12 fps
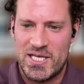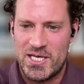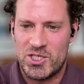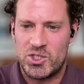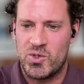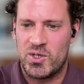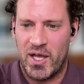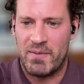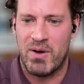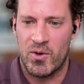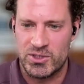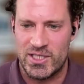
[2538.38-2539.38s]
industry, like
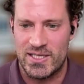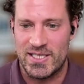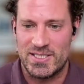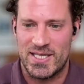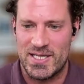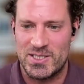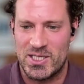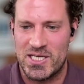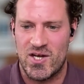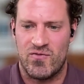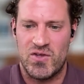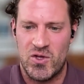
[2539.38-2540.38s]
posting these things to get
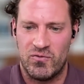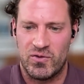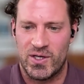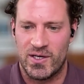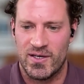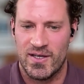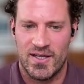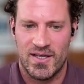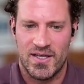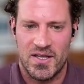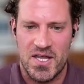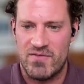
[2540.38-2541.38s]
a feel for
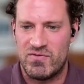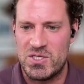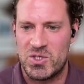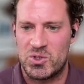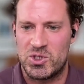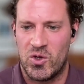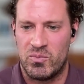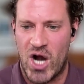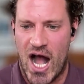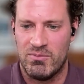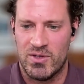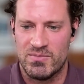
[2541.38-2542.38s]
if these are still
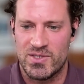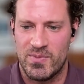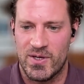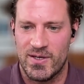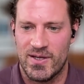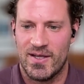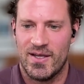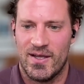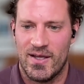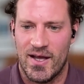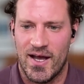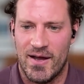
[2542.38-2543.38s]
problems. But
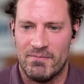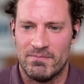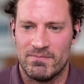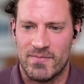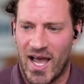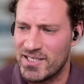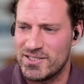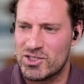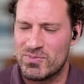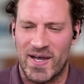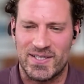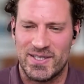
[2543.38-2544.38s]
I
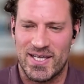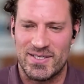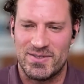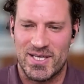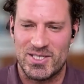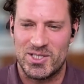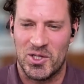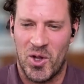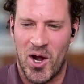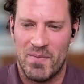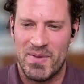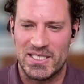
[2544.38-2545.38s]
suspect they still
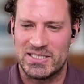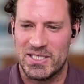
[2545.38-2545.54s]
are based on